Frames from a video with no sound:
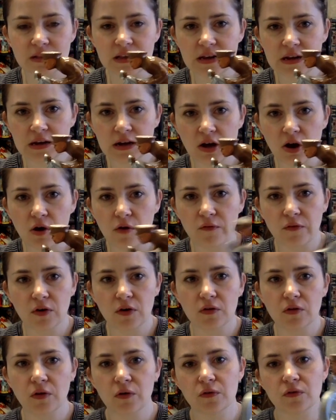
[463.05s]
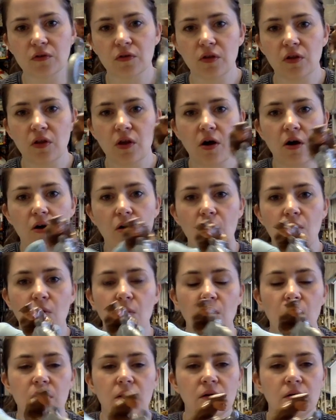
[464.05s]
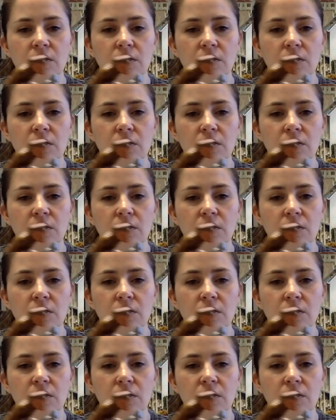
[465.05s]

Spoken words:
leaning over in those low